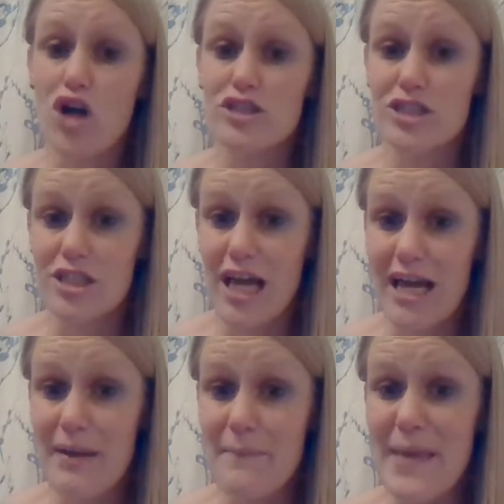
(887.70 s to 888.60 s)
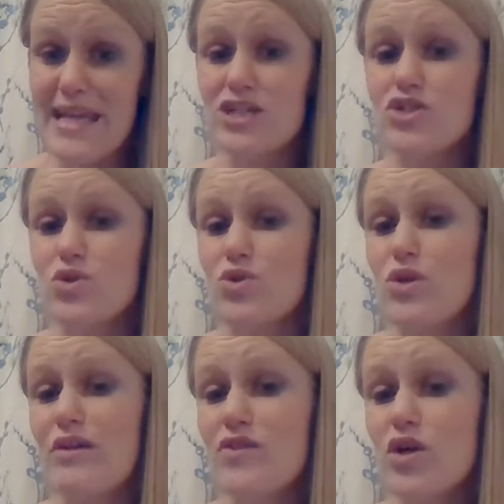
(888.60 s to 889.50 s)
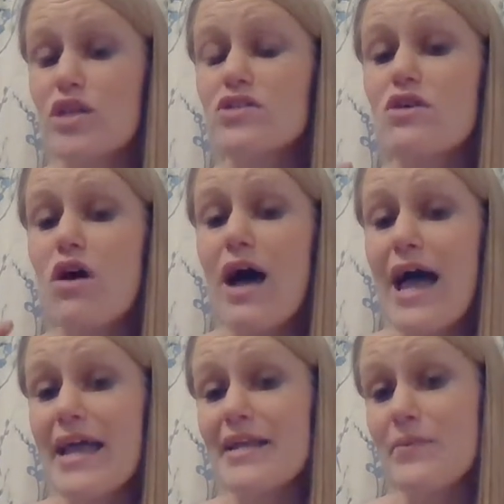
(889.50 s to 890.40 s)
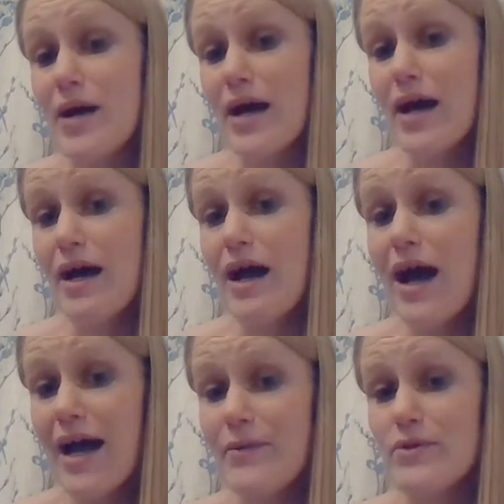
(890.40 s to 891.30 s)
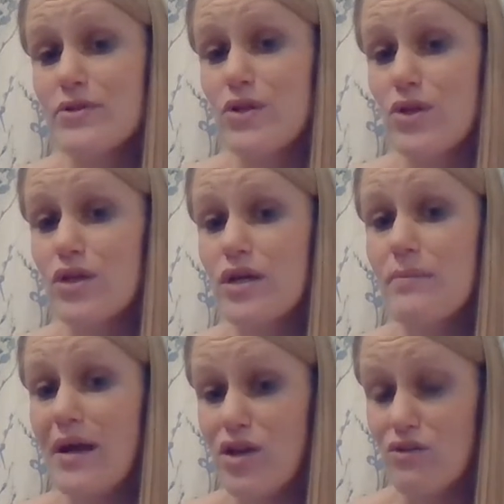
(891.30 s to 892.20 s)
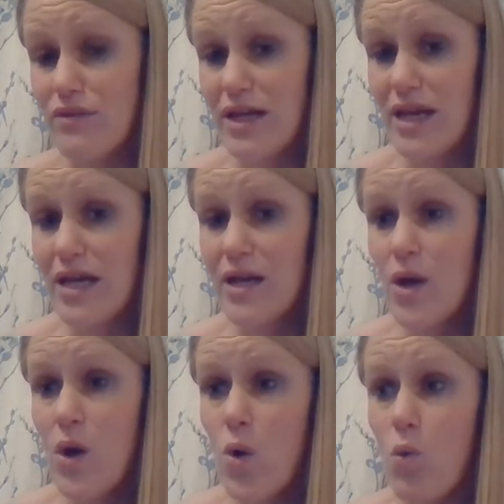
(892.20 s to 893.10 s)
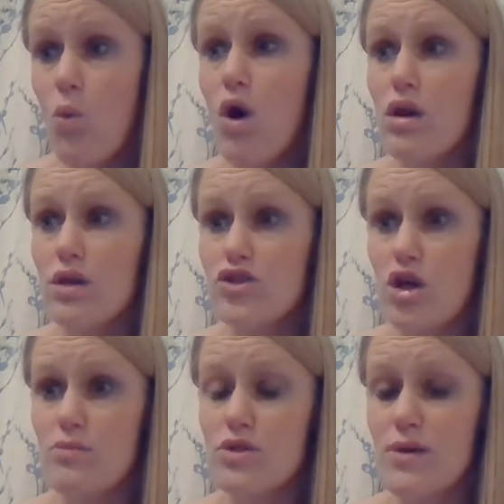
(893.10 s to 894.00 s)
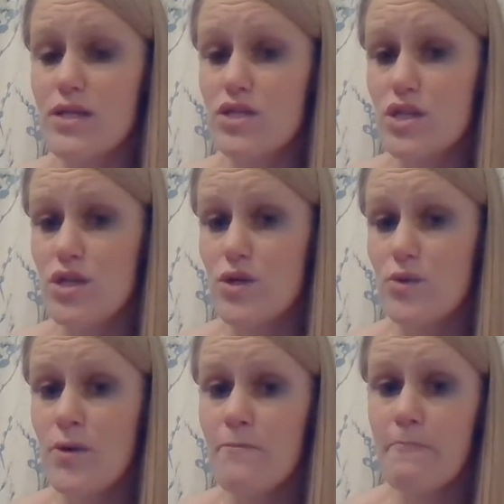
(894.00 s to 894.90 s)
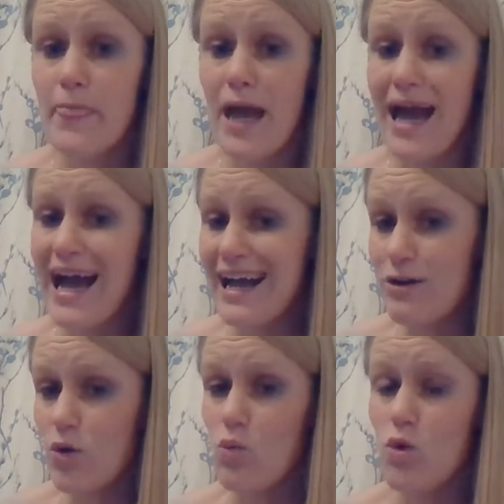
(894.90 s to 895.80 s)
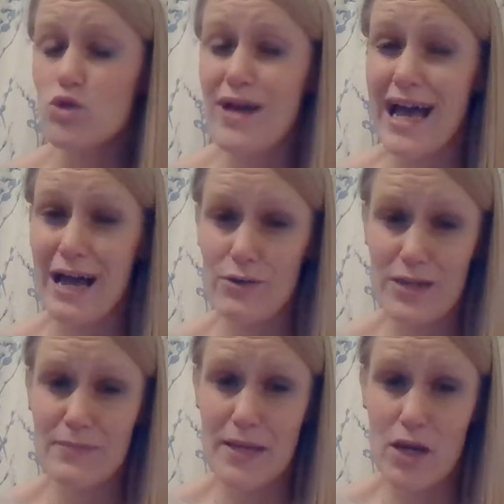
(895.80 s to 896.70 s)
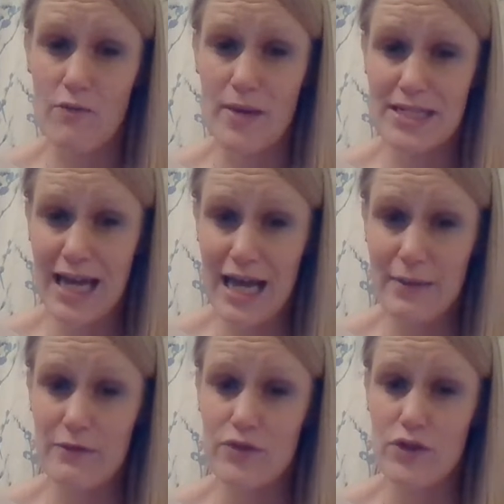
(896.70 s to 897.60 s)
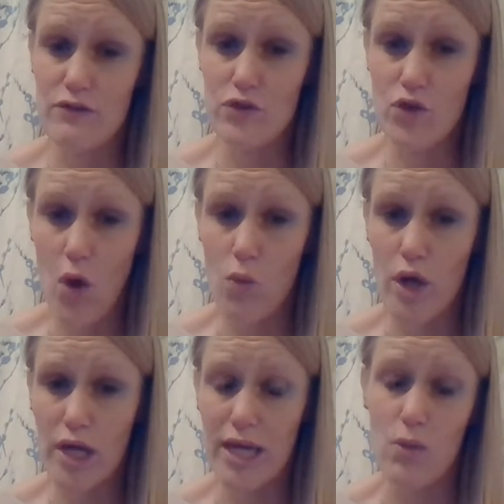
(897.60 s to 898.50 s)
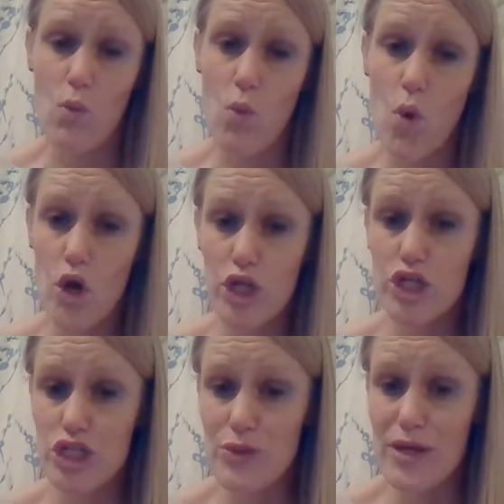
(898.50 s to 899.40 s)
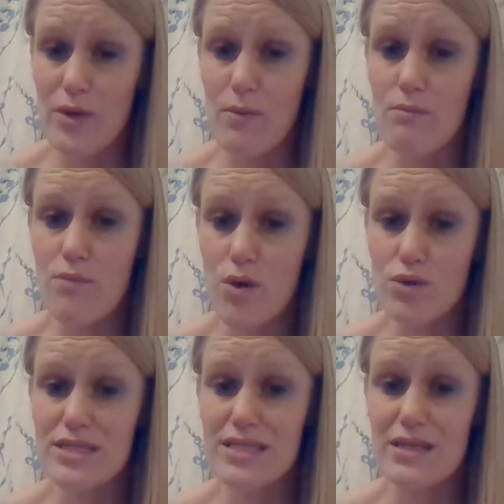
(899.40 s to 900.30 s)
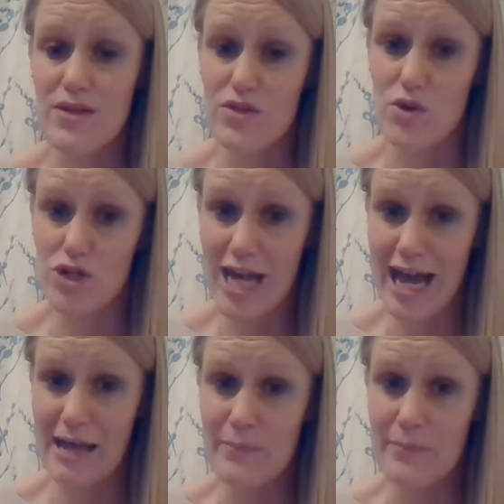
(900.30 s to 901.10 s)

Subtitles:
All the Wainwrights, I've just completely forgotten his name then, the Wainwrights. So Wainwright named all of the mountain ranges, and there's amazing books you can get and you follow those. They're incredible too. If you want to have an adventure goal, why not set yourself a challenge like